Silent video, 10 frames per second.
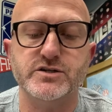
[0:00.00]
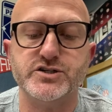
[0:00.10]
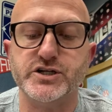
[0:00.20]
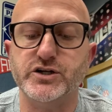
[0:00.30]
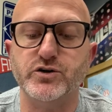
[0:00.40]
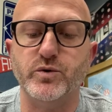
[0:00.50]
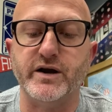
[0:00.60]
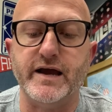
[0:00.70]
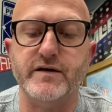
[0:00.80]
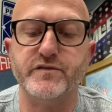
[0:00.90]
She knew
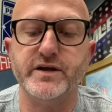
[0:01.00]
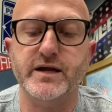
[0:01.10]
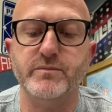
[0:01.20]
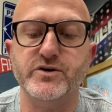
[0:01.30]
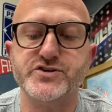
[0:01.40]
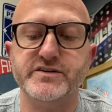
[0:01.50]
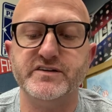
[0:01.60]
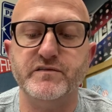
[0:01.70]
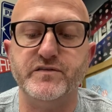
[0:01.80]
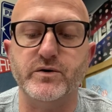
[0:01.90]
where every
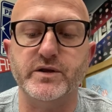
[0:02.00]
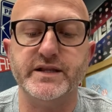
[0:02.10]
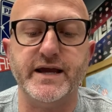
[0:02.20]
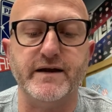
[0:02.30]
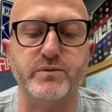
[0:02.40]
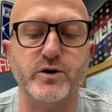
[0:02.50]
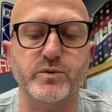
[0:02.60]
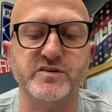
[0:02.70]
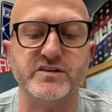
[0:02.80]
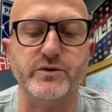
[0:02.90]
emergency phone in the airport
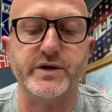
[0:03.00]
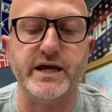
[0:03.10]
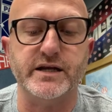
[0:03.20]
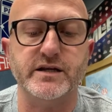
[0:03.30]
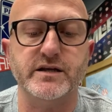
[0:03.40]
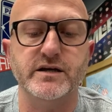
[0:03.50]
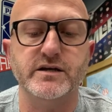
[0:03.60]
was located.